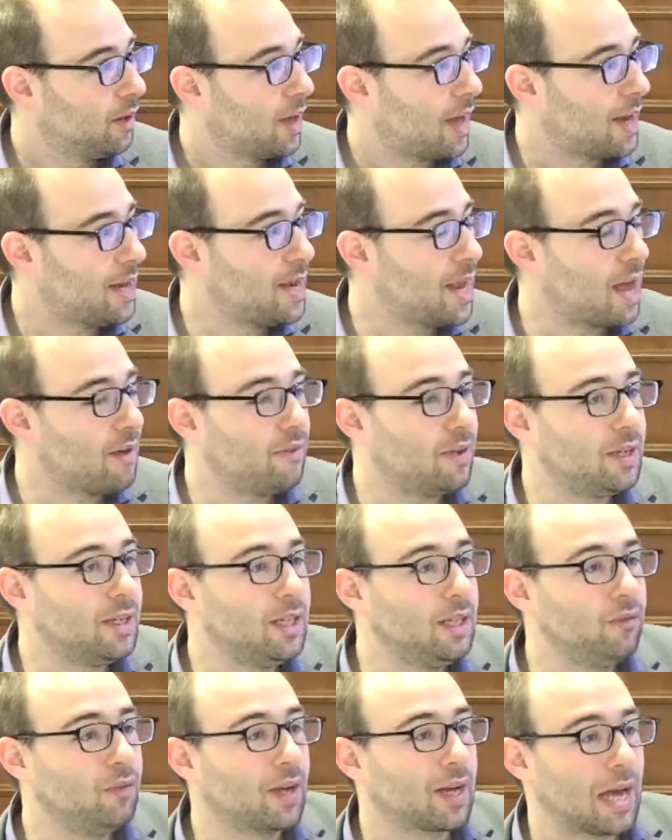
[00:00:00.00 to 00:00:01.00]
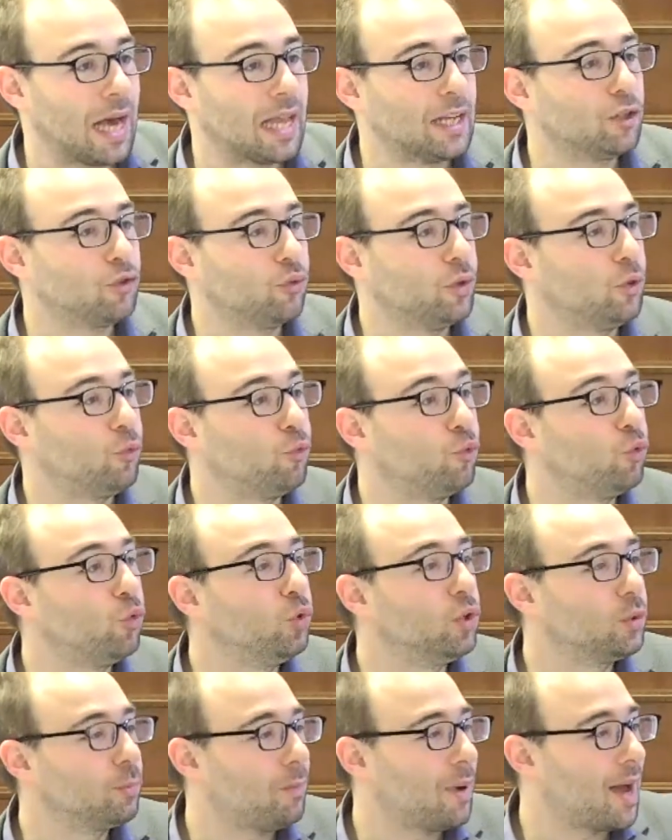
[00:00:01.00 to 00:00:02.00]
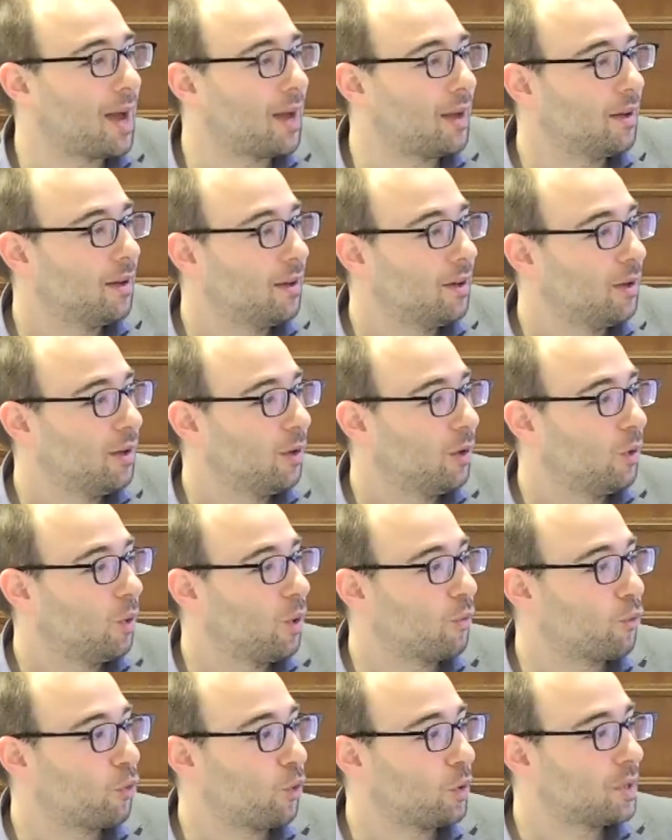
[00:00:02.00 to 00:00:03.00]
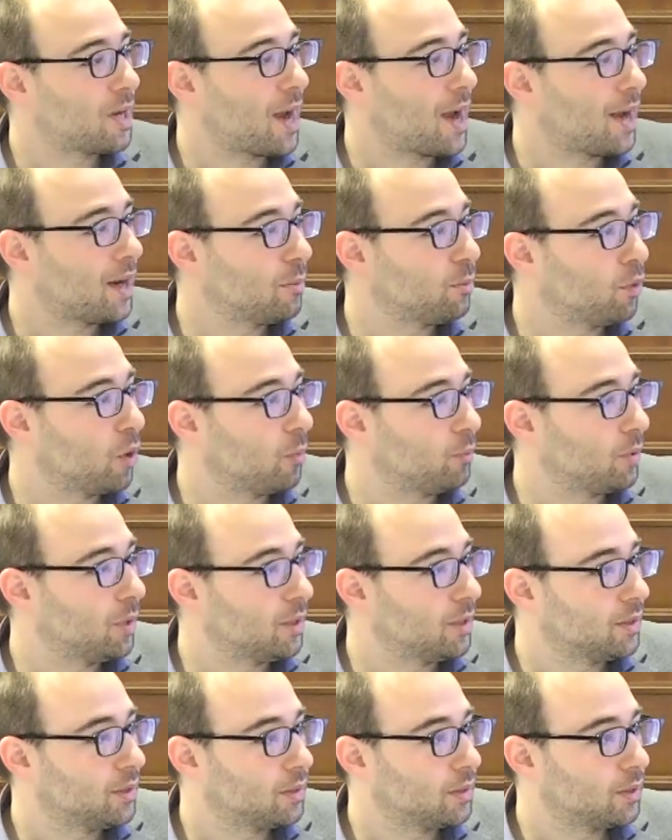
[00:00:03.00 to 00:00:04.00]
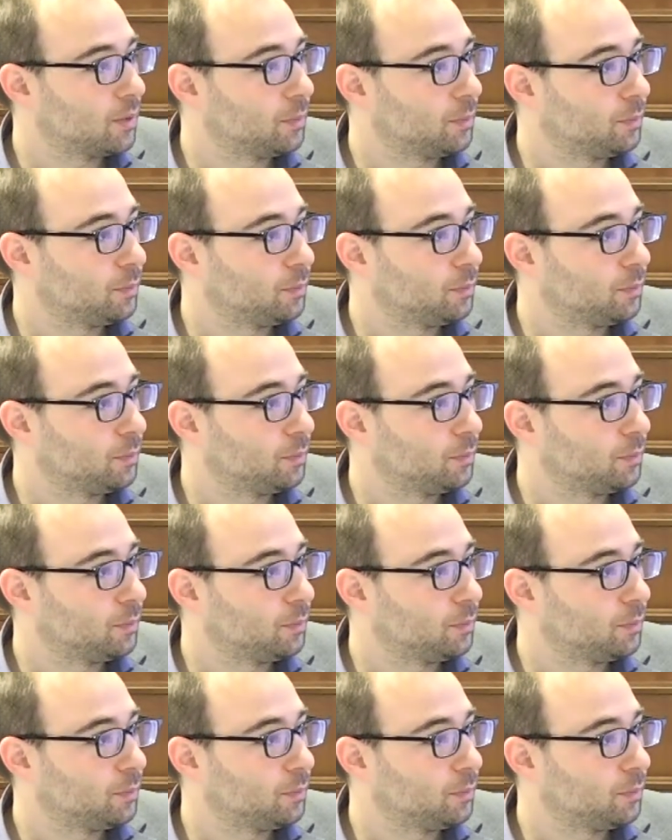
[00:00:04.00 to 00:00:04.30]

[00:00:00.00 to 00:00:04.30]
and never leave a country ruled by authoritarian populists.